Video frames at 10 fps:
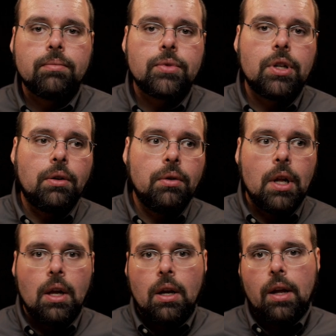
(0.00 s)
So
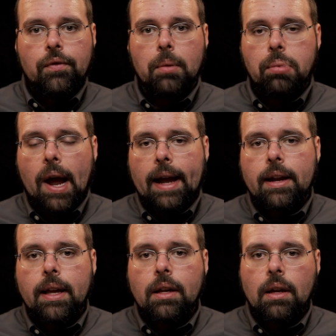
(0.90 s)
if you're
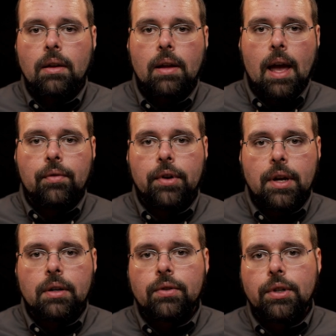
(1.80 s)
bracketing, every
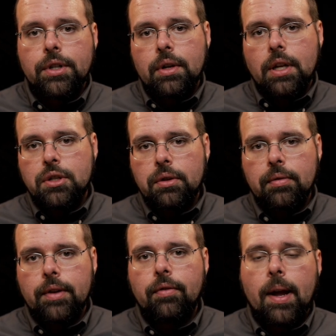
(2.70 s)
interval you get your
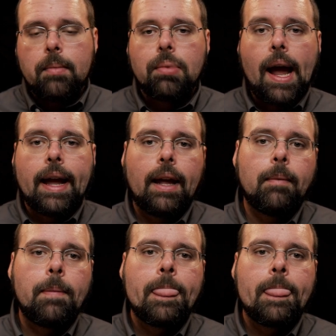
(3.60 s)
three-frame bracket.